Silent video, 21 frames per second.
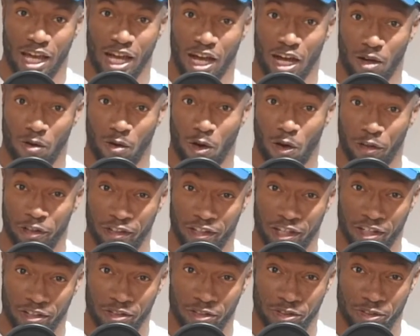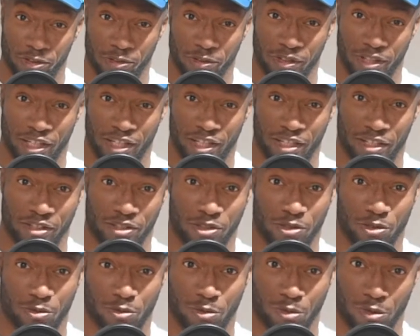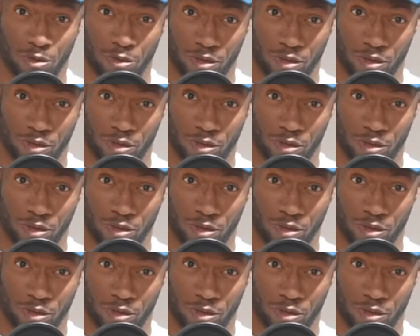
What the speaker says: All you got to do is